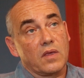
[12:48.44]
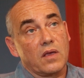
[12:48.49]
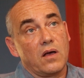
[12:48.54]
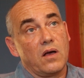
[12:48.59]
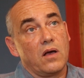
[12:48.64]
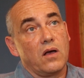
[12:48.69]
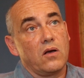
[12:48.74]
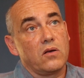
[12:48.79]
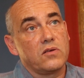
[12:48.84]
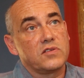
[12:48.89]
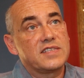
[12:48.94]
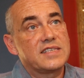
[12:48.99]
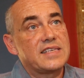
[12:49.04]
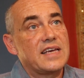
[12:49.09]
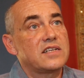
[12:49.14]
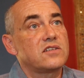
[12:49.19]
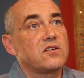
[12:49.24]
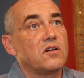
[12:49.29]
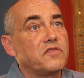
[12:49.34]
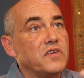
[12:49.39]
a
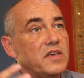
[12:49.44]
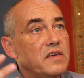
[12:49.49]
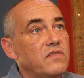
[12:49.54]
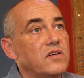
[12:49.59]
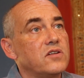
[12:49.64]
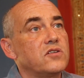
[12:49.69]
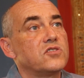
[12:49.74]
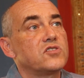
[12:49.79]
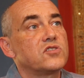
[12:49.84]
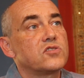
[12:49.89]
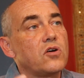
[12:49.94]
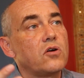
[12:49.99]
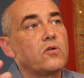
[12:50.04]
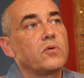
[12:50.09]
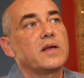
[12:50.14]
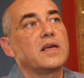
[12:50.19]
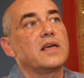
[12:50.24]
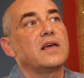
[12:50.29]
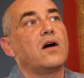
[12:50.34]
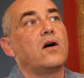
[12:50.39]
set of events, a
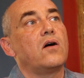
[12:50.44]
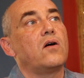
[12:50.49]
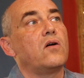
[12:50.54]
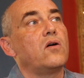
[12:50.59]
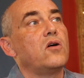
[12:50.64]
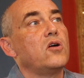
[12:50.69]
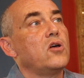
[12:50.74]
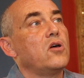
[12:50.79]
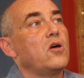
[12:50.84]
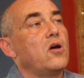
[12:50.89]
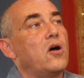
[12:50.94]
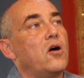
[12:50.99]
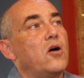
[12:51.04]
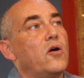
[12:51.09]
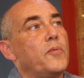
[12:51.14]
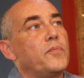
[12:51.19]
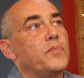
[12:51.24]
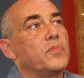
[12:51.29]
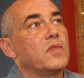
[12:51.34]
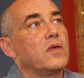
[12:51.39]
story, or
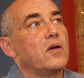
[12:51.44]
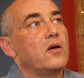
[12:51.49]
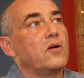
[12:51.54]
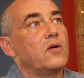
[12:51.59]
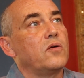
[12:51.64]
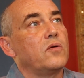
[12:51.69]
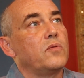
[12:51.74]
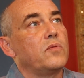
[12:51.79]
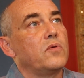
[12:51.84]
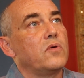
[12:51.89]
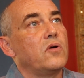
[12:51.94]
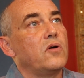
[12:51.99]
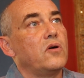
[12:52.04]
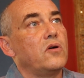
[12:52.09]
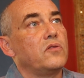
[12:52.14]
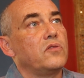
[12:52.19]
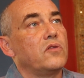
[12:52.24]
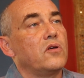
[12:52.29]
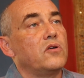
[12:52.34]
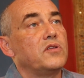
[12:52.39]

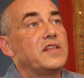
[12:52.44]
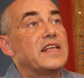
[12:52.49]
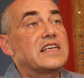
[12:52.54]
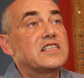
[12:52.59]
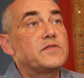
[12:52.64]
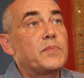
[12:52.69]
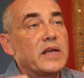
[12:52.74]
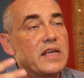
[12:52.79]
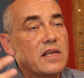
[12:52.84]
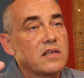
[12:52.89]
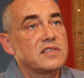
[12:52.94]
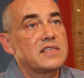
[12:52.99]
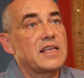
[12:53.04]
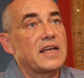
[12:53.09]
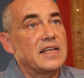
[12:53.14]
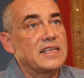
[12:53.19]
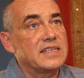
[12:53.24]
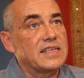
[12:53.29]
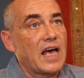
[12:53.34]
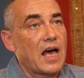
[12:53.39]
an experience
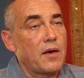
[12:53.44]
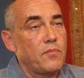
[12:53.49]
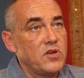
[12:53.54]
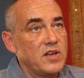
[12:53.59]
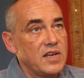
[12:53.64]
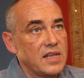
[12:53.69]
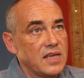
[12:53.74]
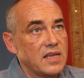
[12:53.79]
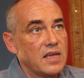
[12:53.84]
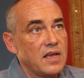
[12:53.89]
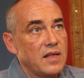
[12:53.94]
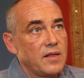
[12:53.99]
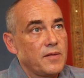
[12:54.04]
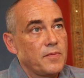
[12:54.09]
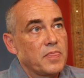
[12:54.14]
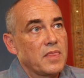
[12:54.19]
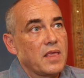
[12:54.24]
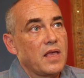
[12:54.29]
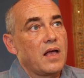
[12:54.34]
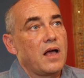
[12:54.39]
that is happening.
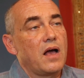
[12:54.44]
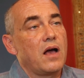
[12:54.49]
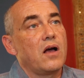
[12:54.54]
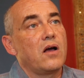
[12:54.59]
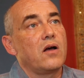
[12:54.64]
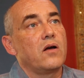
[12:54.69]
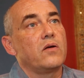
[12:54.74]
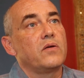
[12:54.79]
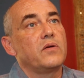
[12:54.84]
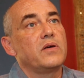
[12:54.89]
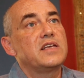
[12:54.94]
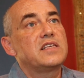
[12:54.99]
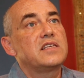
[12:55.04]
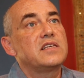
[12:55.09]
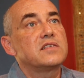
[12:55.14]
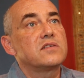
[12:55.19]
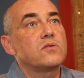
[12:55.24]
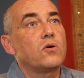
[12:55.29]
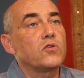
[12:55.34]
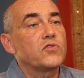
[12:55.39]
It
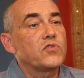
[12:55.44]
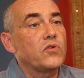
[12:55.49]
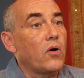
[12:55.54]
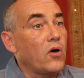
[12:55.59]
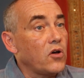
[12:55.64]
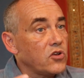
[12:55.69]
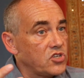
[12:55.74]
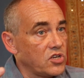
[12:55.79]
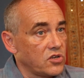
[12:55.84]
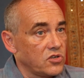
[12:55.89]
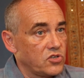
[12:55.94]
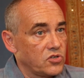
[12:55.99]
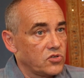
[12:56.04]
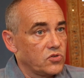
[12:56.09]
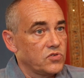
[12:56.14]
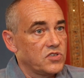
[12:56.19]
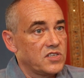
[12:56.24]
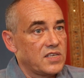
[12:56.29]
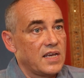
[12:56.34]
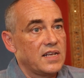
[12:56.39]
is also urgent
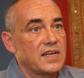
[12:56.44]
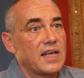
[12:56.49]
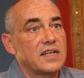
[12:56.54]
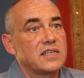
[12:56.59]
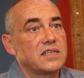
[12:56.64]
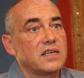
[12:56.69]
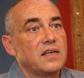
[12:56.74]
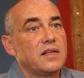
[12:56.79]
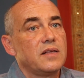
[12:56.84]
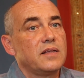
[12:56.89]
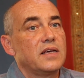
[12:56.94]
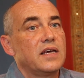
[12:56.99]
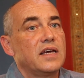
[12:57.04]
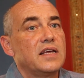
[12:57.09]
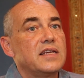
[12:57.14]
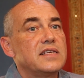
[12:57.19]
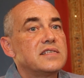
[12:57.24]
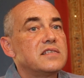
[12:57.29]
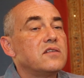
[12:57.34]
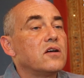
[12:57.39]
to say that
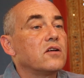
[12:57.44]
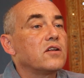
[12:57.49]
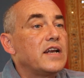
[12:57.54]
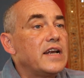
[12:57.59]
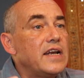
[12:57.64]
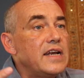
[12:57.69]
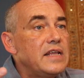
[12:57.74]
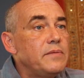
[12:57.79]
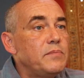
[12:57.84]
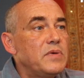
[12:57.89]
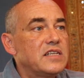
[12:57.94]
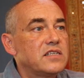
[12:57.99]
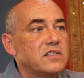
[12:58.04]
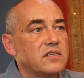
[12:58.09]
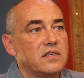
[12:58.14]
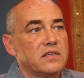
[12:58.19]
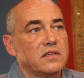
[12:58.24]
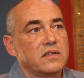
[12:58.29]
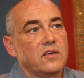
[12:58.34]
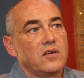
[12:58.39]
it is not
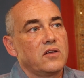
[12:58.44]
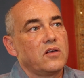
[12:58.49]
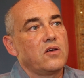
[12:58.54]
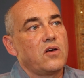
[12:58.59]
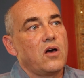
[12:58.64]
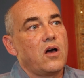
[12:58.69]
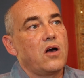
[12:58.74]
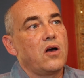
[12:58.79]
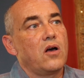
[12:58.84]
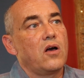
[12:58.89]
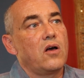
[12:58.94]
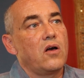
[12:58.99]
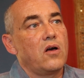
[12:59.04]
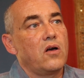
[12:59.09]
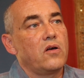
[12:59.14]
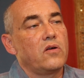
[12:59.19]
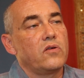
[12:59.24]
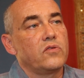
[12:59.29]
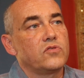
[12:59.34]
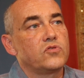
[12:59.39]
limited
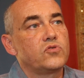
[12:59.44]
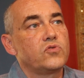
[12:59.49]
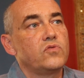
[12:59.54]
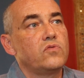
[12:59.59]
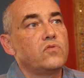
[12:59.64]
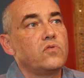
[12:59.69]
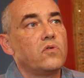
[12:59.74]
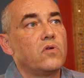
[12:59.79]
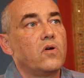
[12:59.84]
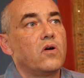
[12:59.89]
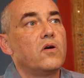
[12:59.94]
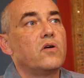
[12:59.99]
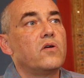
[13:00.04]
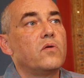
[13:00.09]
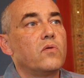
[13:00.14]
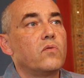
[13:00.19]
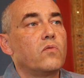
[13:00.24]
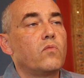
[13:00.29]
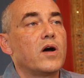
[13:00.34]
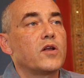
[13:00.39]
to
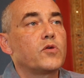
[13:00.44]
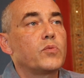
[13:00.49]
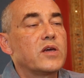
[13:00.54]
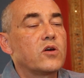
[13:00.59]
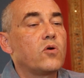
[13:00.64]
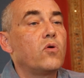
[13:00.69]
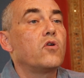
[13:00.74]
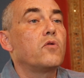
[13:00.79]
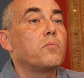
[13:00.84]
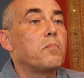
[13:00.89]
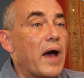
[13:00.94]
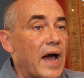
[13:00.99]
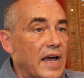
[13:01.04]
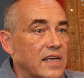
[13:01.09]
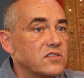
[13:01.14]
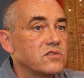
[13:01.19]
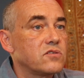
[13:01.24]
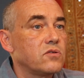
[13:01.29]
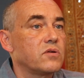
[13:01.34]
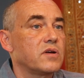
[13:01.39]
what we call my
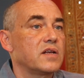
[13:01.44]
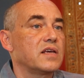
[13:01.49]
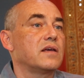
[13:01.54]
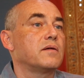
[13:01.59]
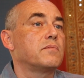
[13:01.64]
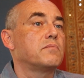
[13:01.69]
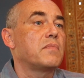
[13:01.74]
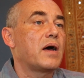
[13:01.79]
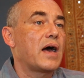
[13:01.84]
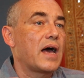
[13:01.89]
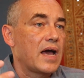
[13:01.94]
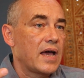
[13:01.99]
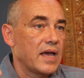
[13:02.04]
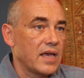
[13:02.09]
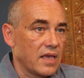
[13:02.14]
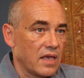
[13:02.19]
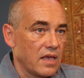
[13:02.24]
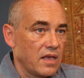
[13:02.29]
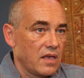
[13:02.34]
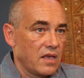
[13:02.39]
story,
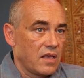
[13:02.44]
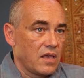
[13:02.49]
my